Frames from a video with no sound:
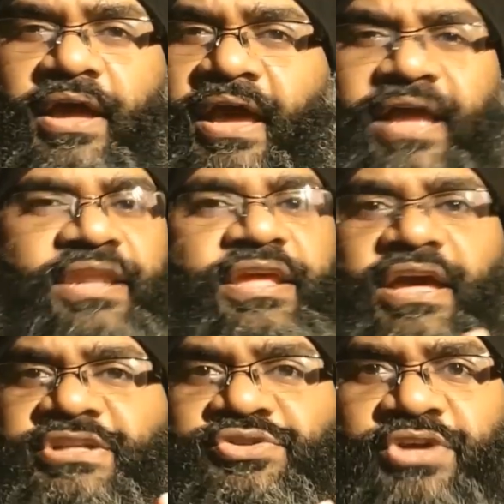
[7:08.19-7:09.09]
any
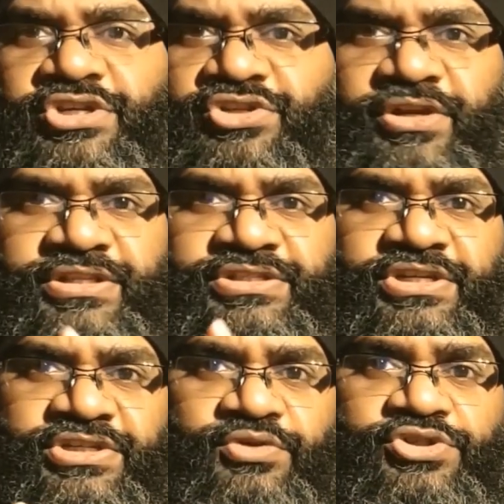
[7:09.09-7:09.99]
educational
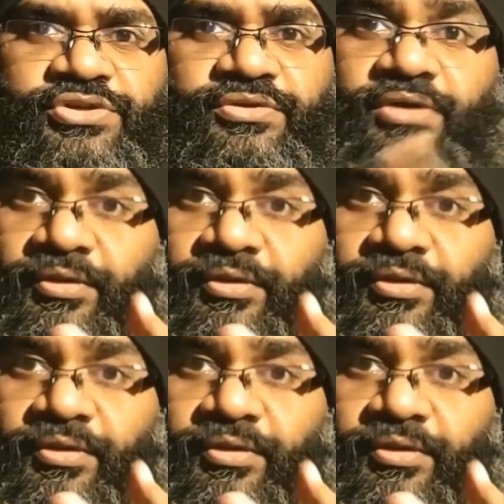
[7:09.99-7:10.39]
institution